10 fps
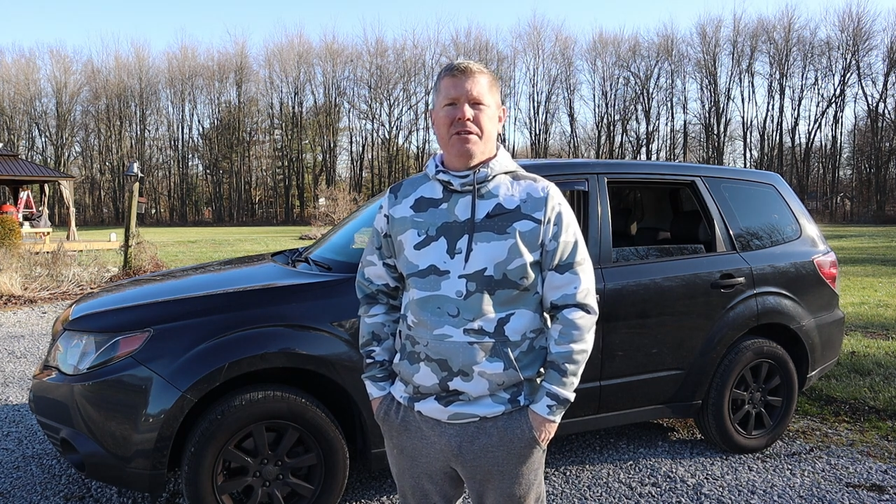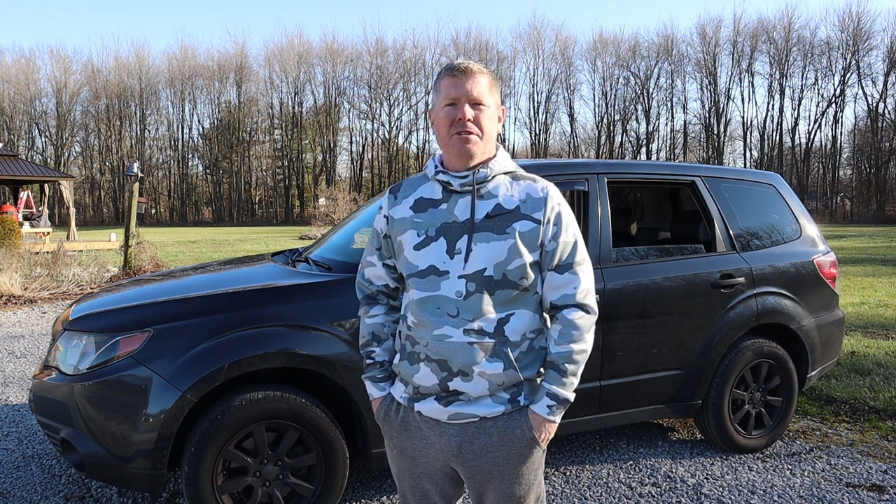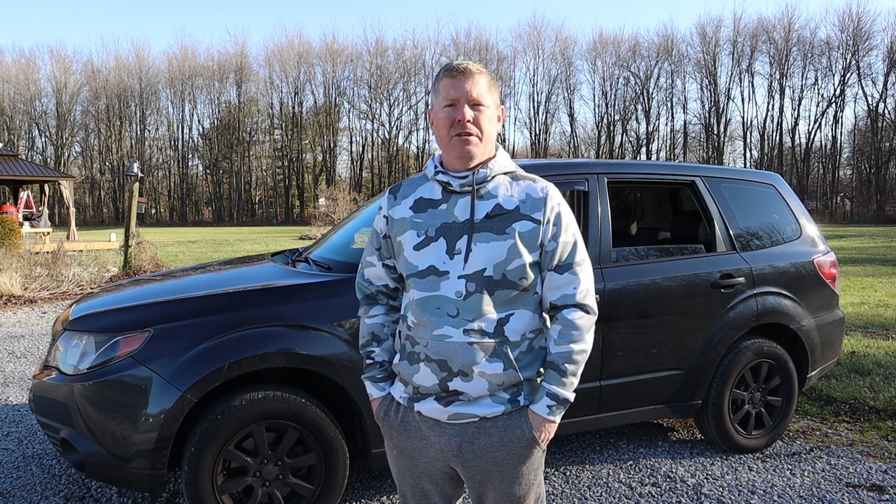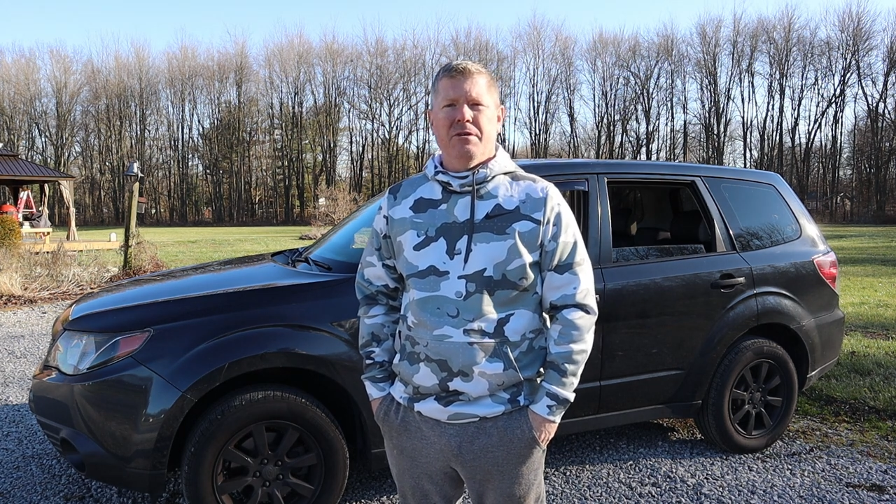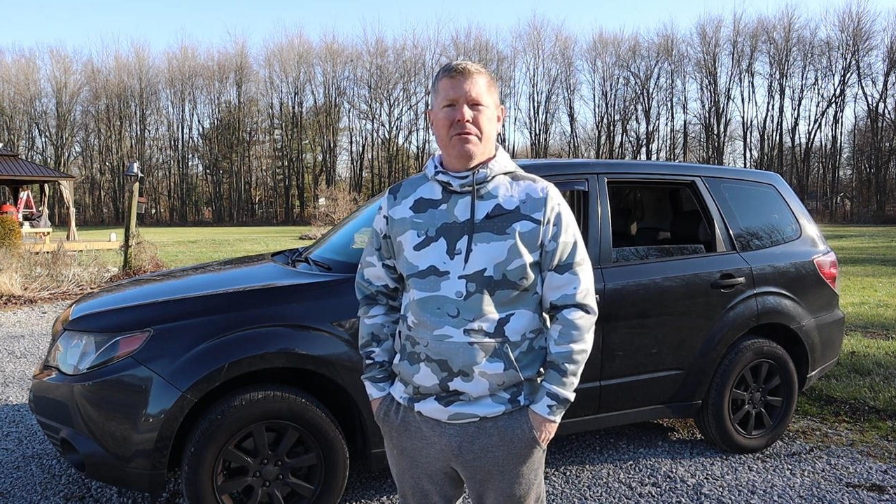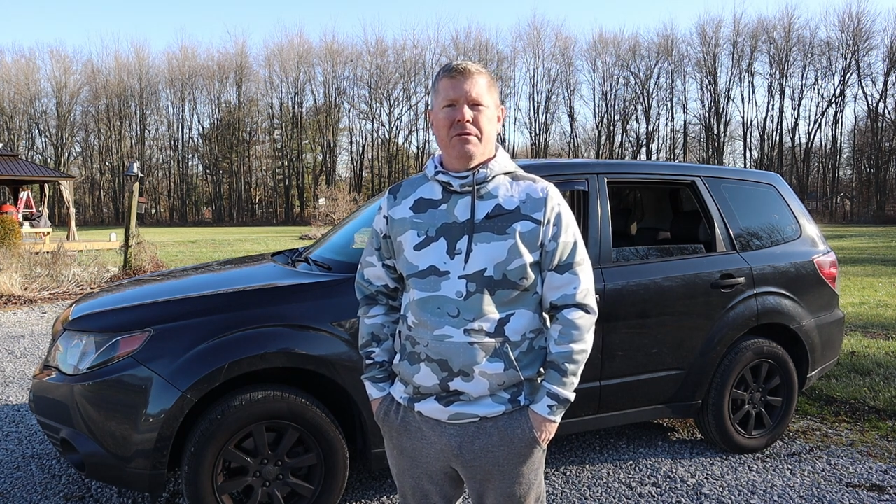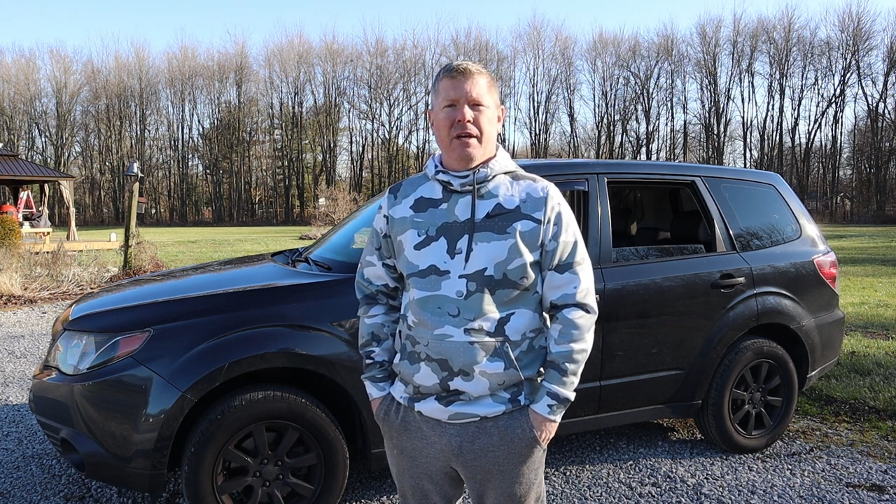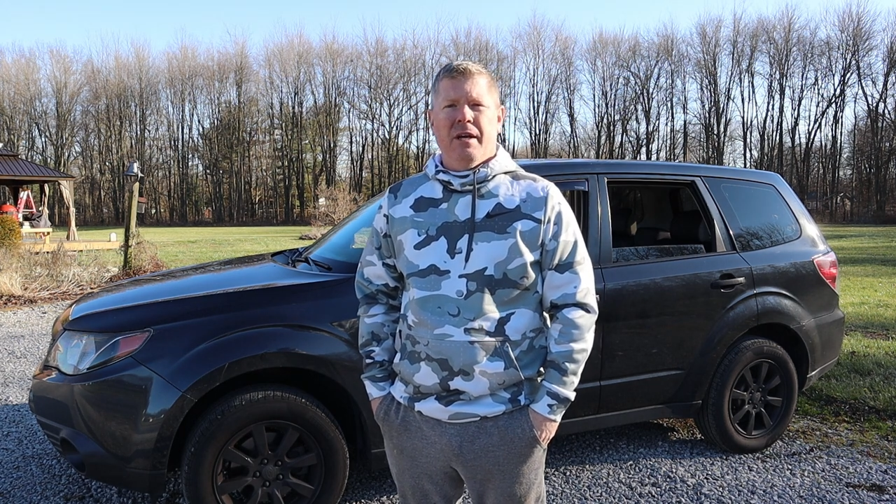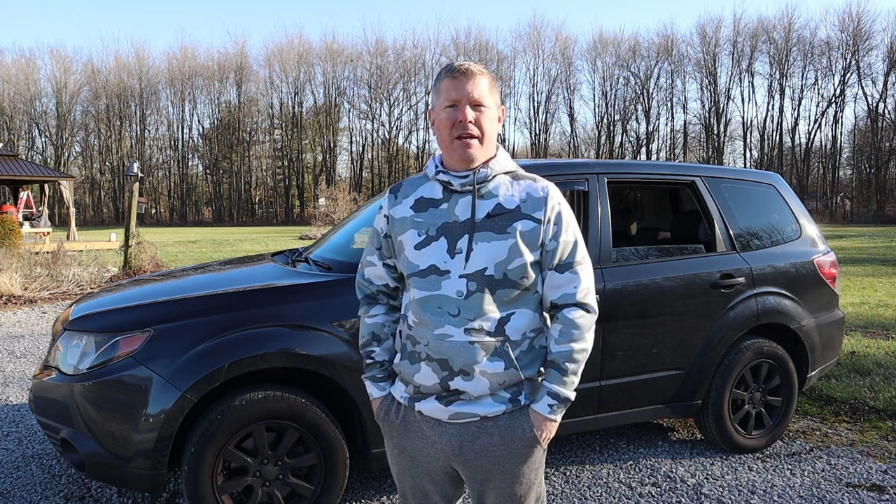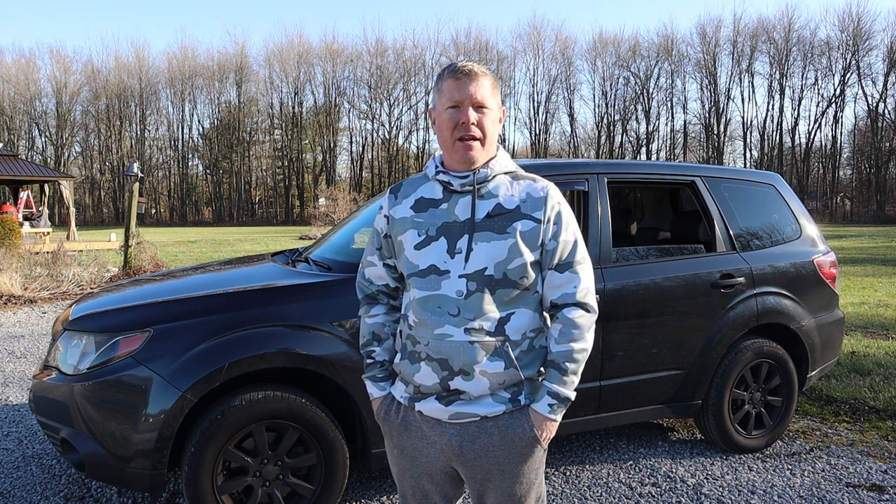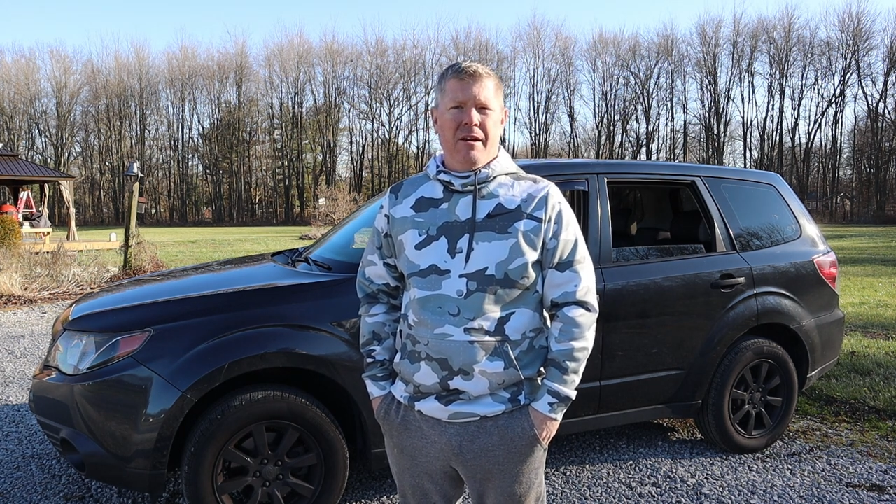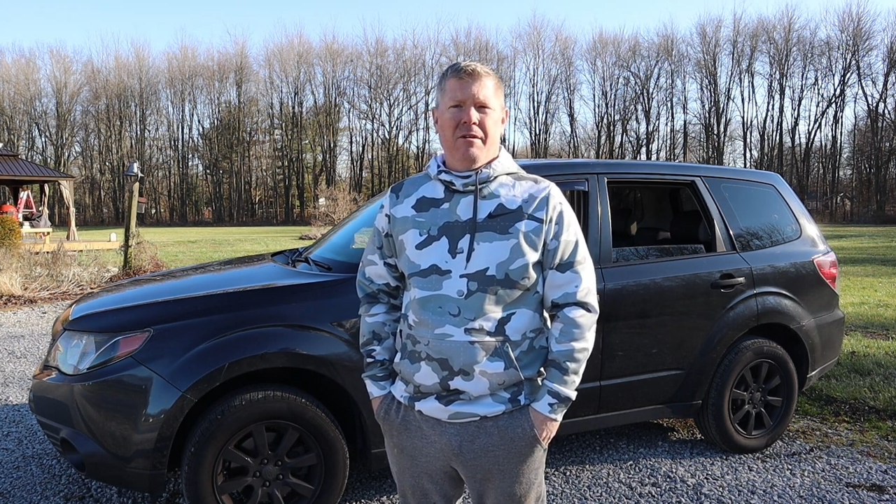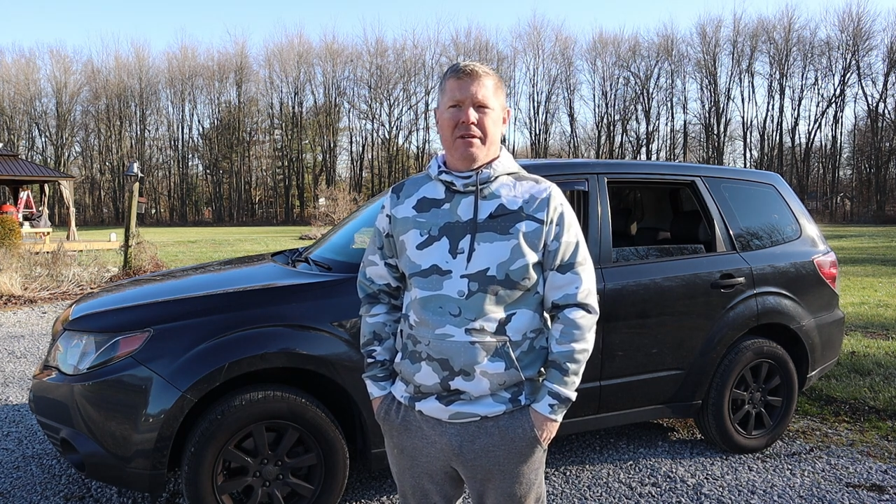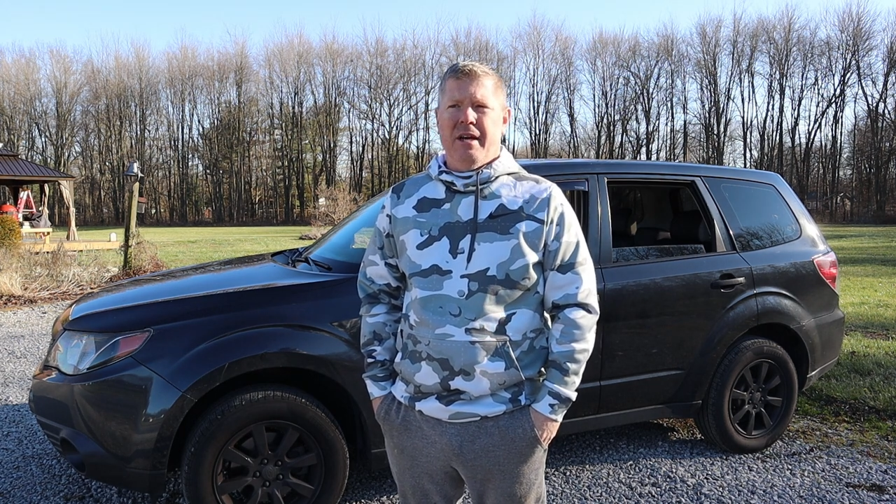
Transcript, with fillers: to narrow